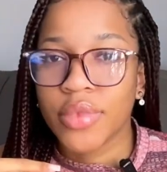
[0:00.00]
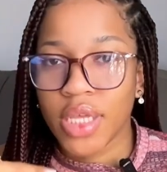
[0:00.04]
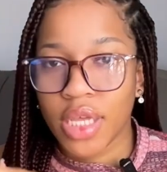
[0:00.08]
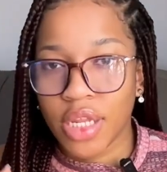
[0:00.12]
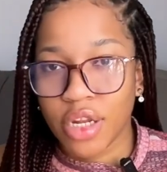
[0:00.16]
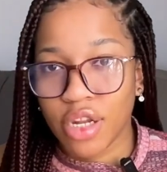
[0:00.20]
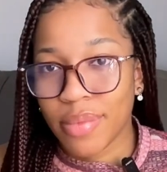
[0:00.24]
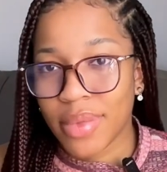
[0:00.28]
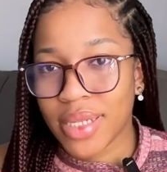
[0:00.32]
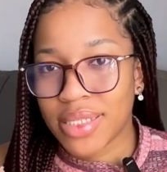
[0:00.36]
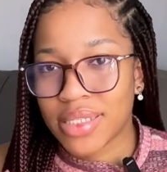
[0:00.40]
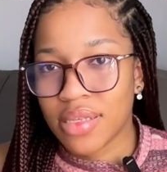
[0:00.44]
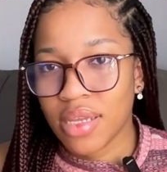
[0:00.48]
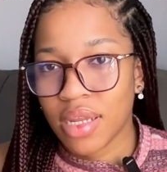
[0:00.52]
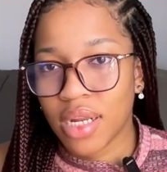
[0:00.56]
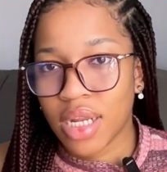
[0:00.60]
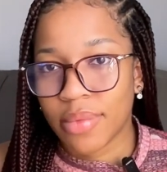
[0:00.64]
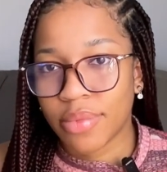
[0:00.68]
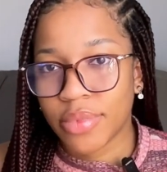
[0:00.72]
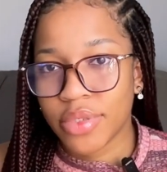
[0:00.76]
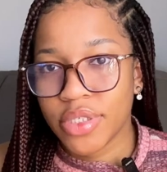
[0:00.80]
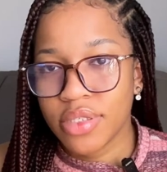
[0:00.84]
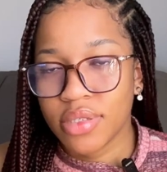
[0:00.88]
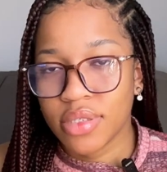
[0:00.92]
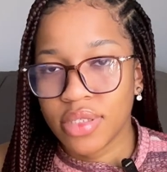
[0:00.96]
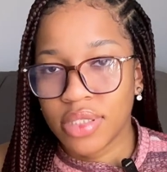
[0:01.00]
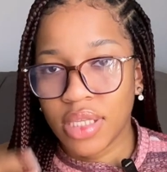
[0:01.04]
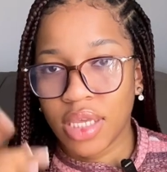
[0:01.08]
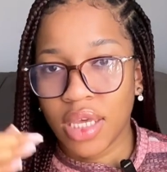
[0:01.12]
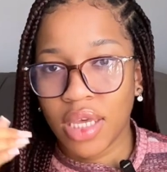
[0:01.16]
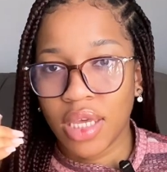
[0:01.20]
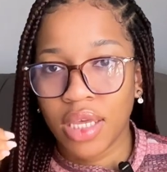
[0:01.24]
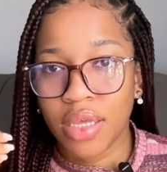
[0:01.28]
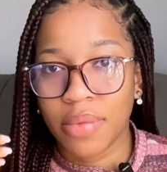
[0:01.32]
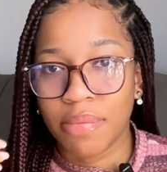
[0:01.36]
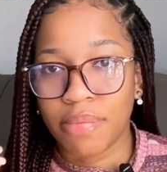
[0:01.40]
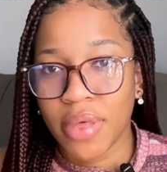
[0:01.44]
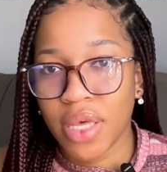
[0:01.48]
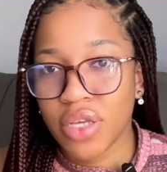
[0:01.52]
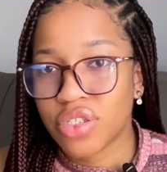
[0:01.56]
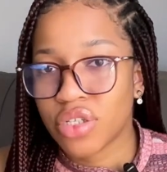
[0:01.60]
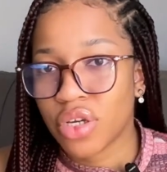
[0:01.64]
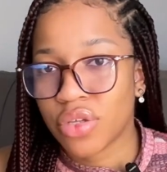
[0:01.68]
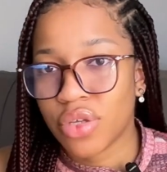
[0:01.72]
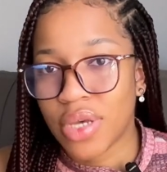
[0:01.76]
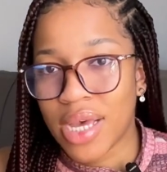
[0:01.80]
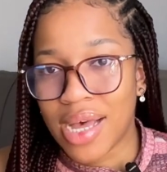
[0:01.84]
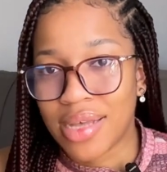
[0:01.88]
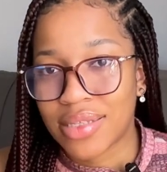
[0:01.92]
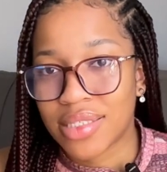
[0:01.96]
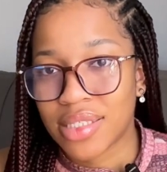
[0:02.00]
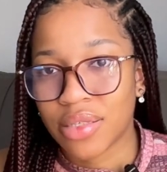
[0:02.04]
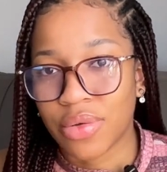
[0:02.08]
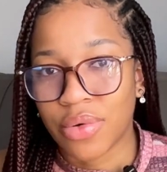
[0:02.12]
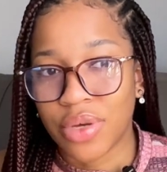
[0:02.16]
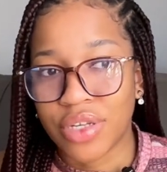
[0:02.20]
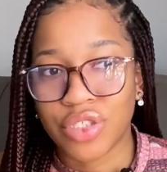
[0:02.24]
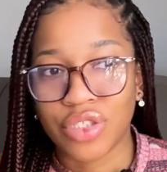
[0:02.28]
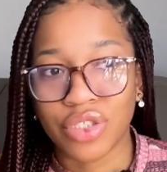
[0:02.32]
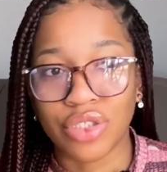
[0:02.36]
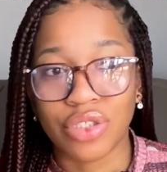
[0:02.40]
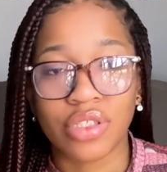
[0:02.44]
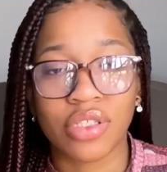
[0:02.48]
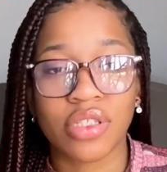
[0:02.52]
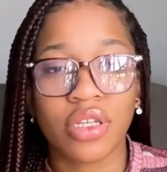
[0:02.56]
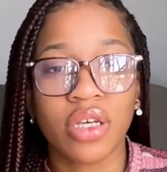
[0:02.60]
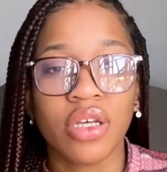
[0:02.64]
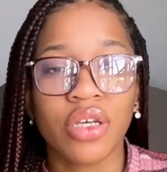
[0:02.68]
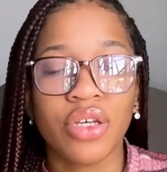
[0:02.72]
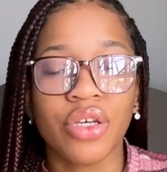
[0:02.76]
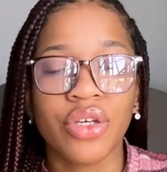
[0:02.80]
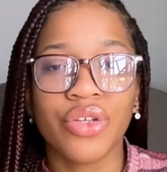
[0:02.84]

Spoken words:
And number 10, I'm going to say, make sure you ask questions.